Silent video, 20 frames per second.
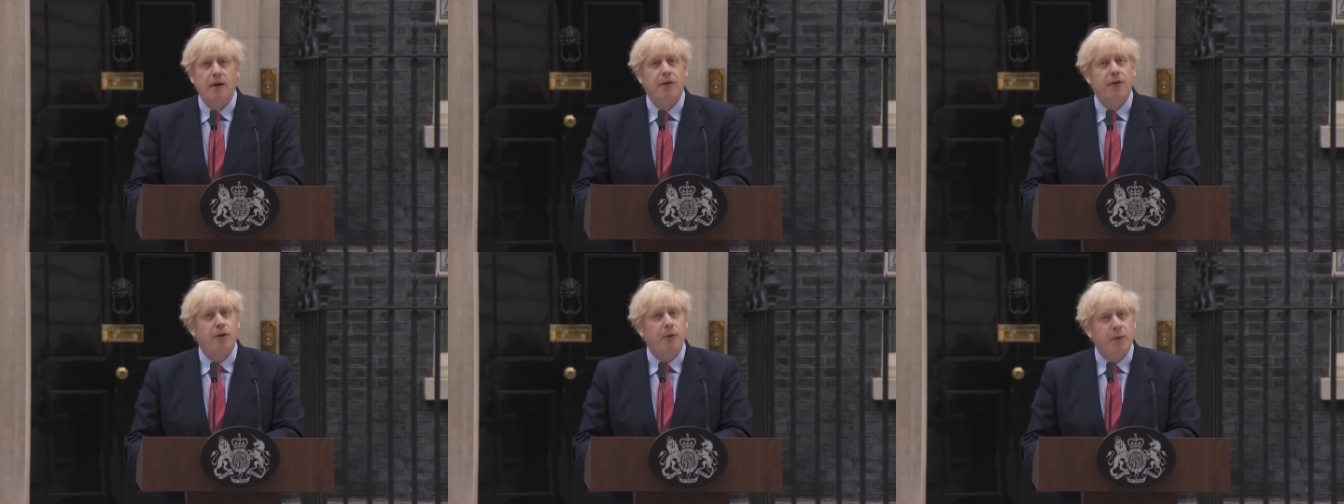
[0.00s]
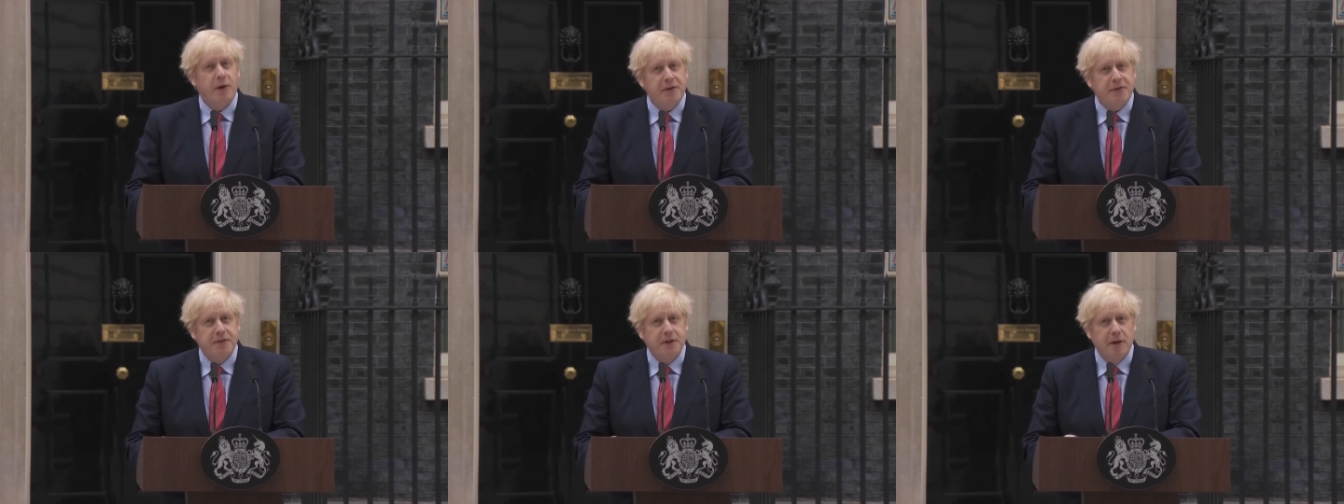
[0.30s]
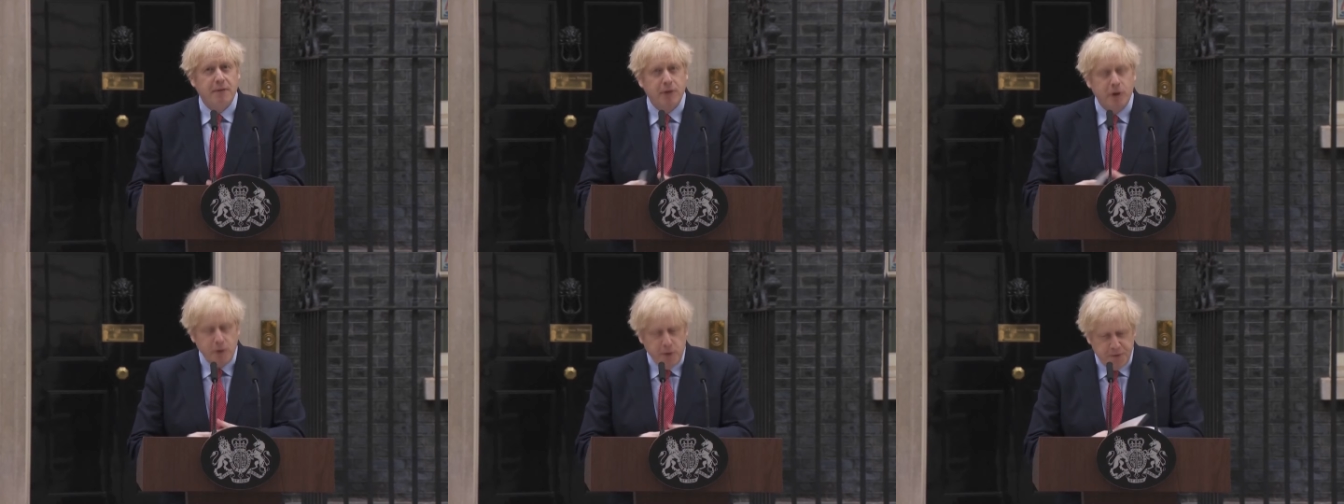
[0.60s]
the risk
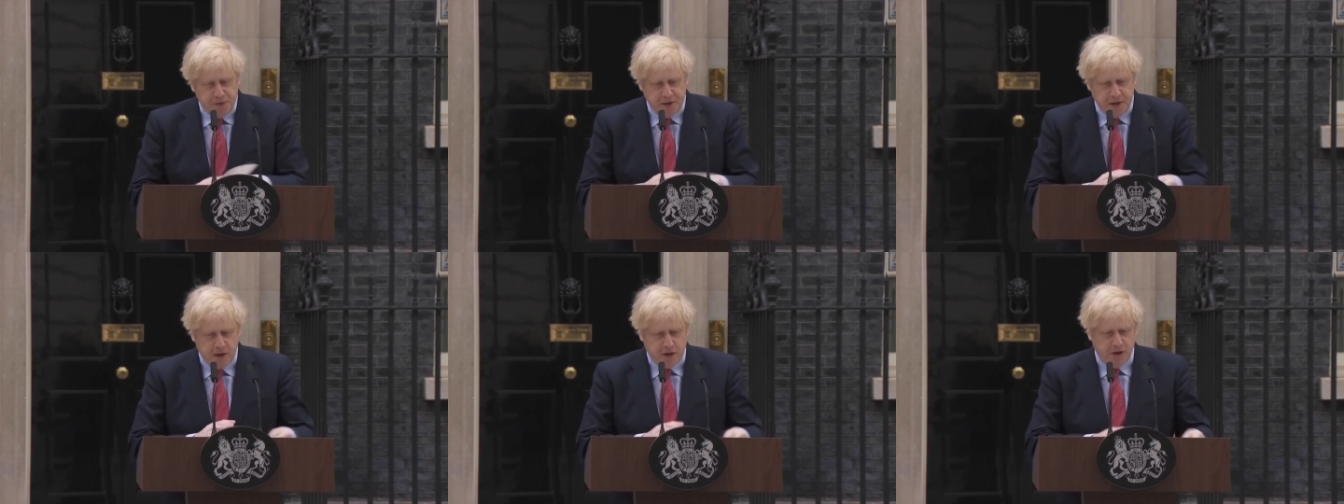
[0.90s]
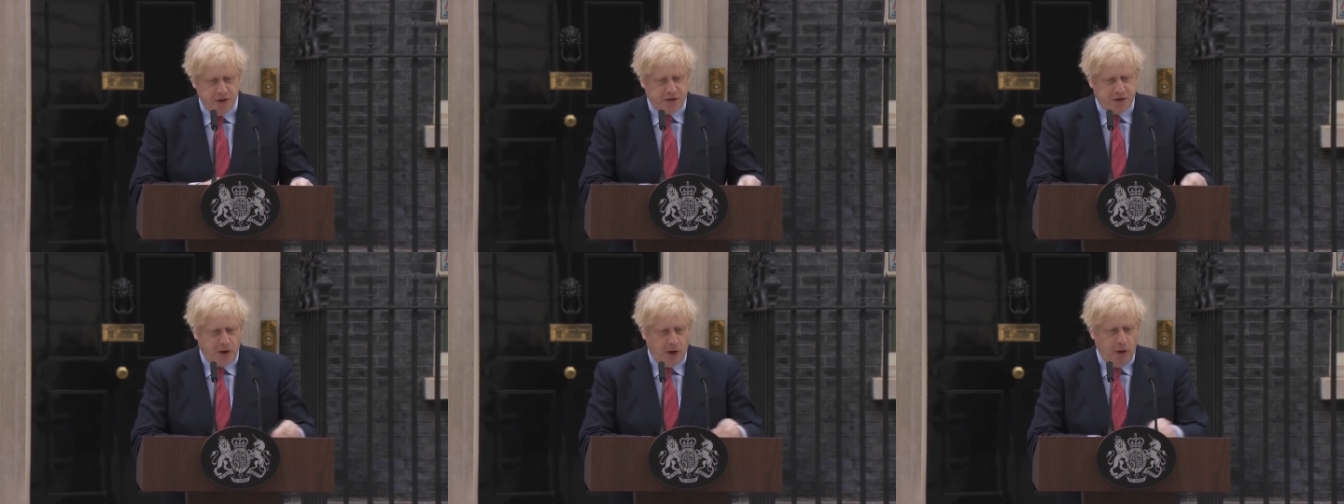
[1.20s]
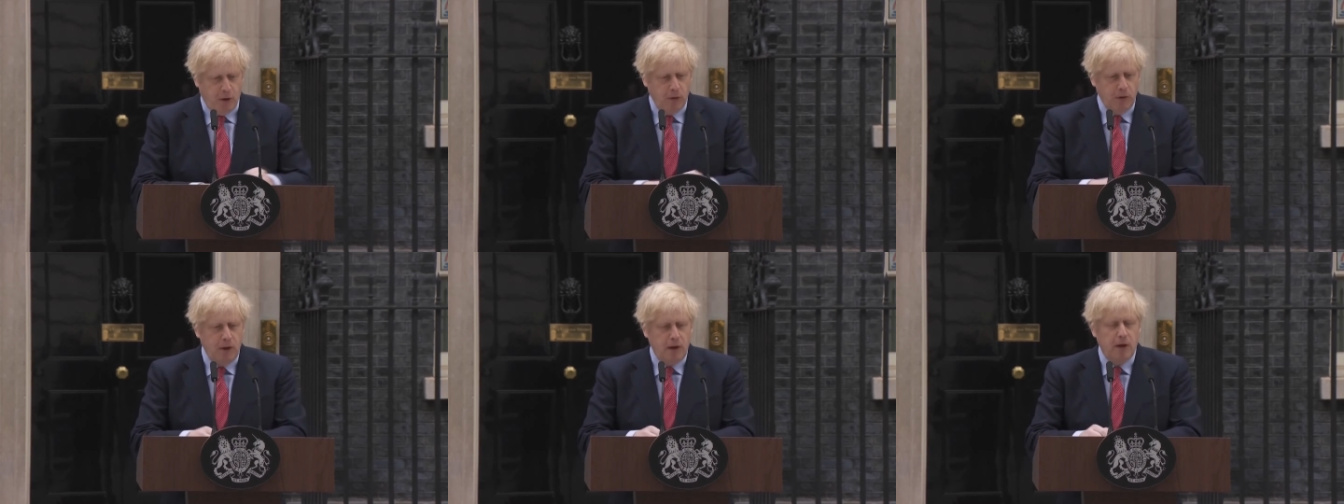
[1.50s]
of losing
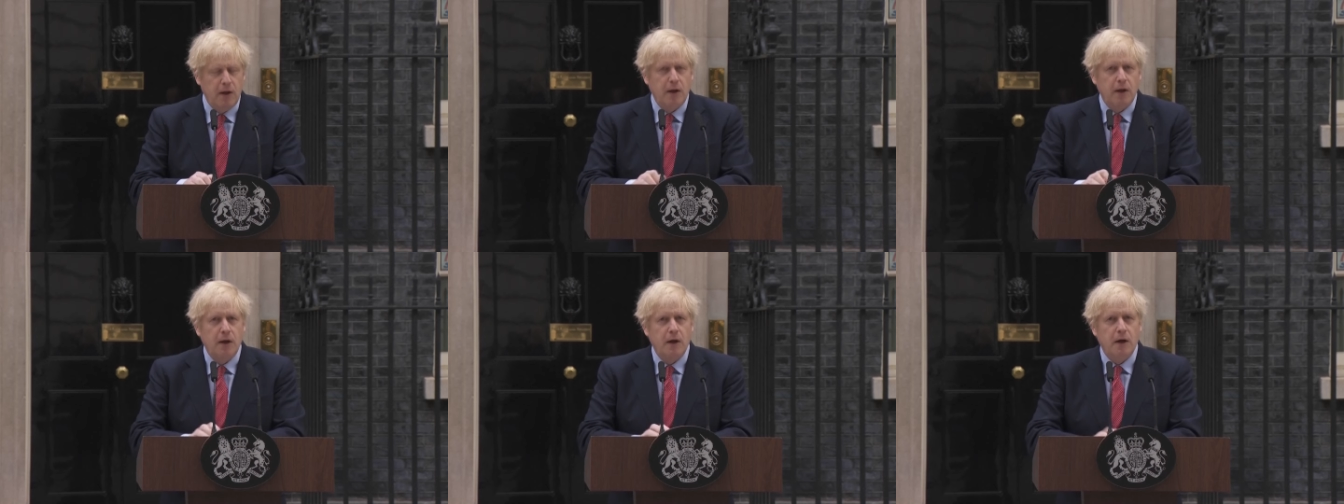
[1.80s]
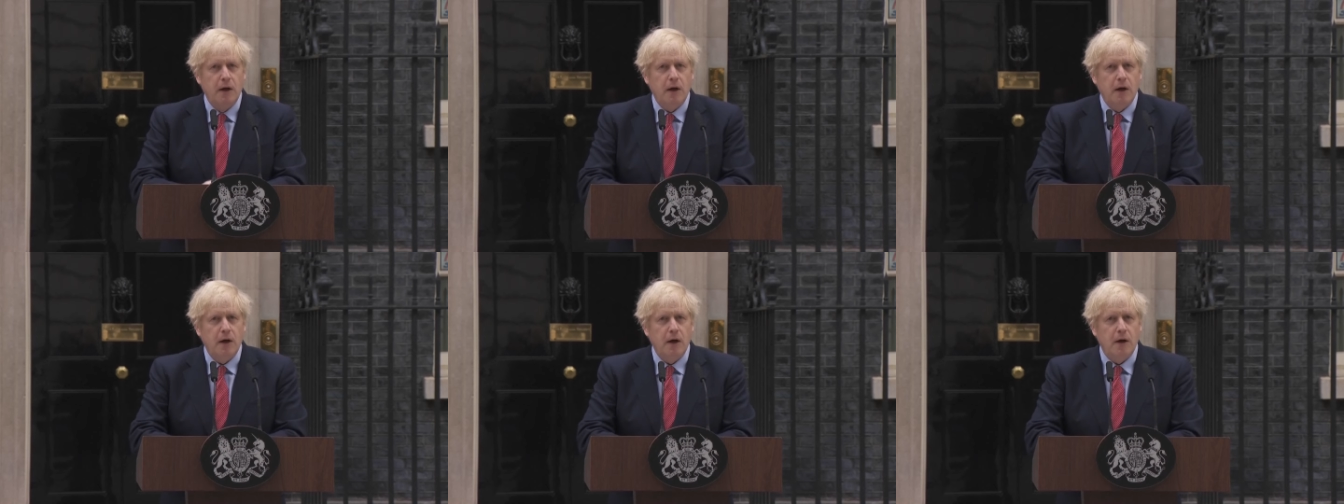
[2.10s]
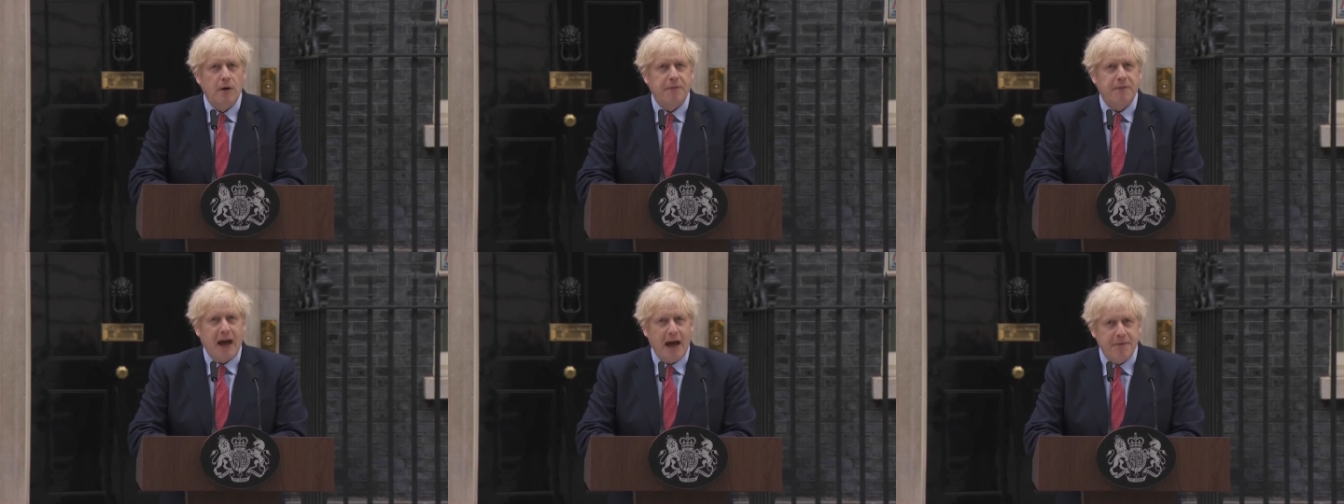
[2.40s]
control
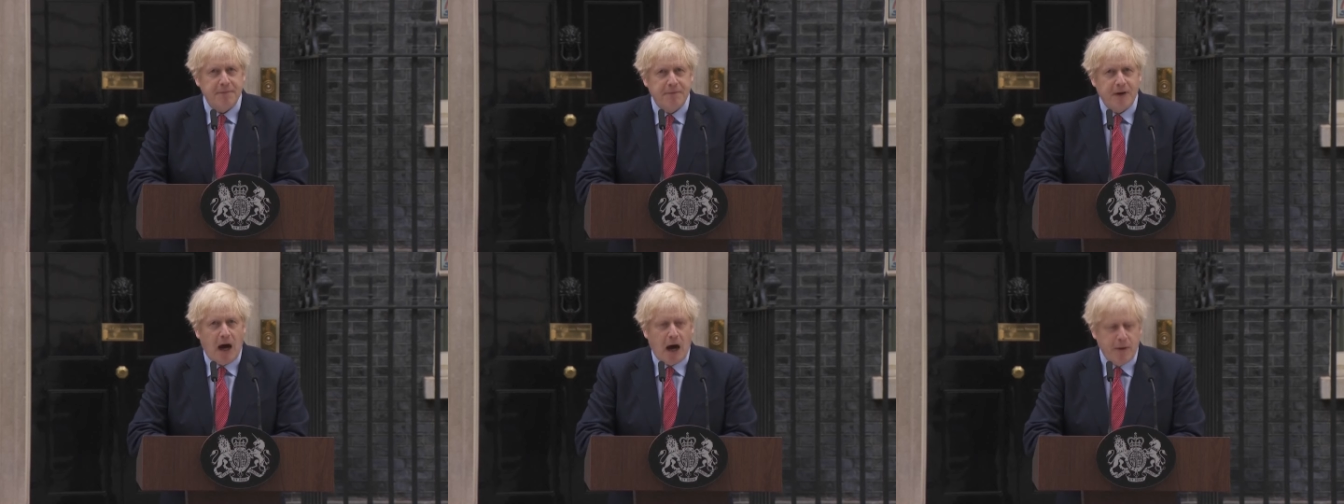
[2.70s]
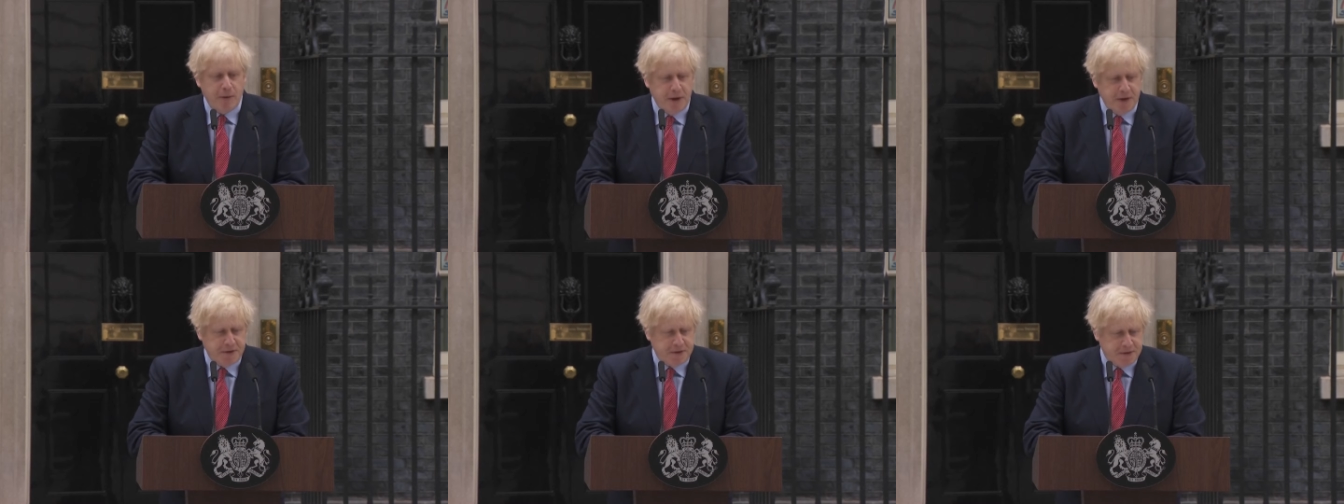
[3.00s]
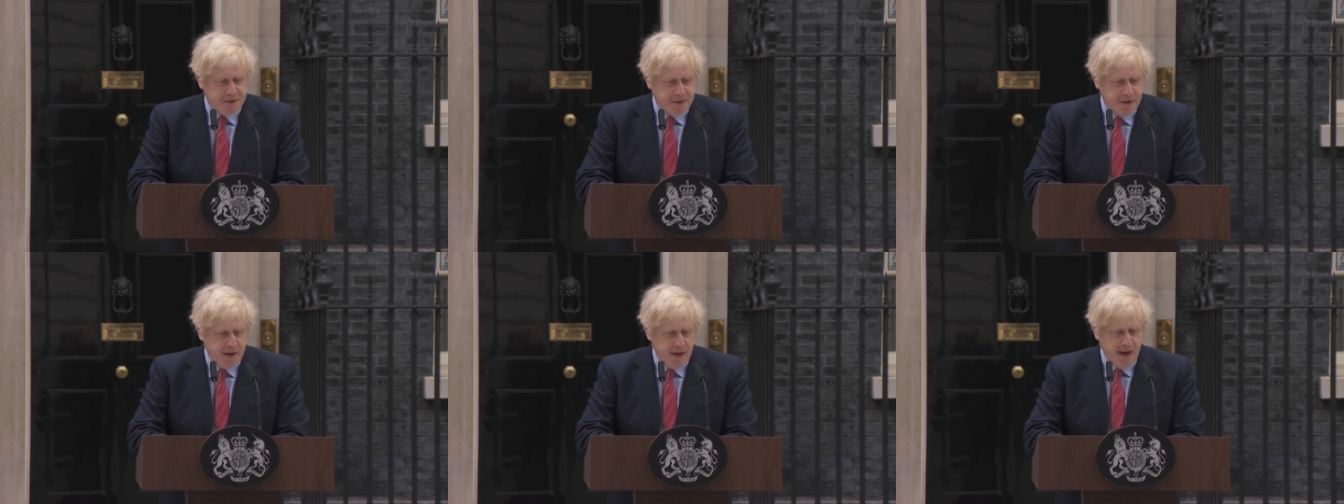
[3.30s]
of that
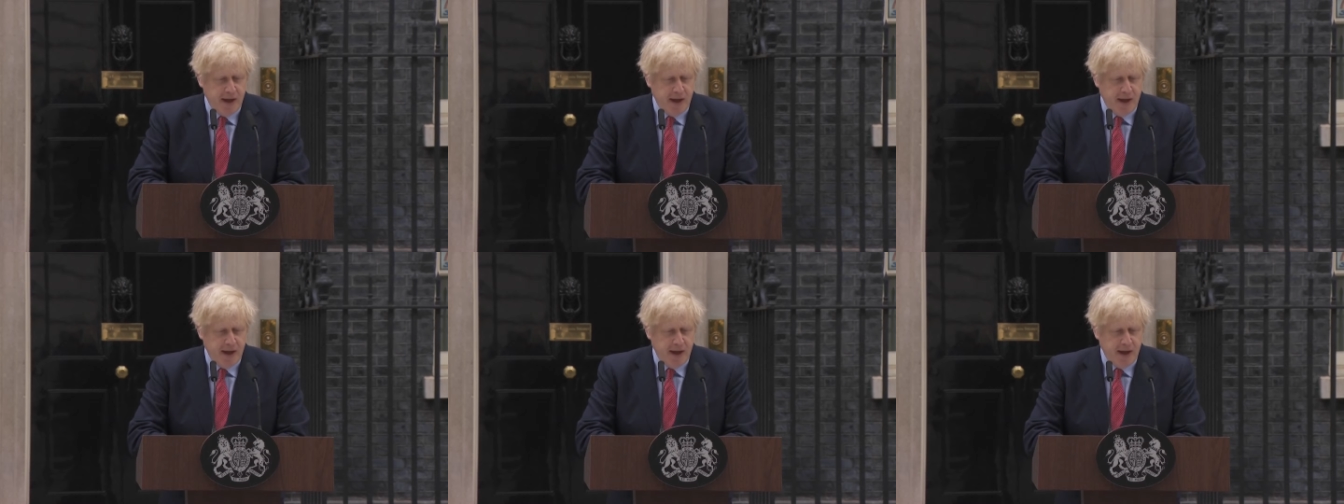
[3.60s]
virus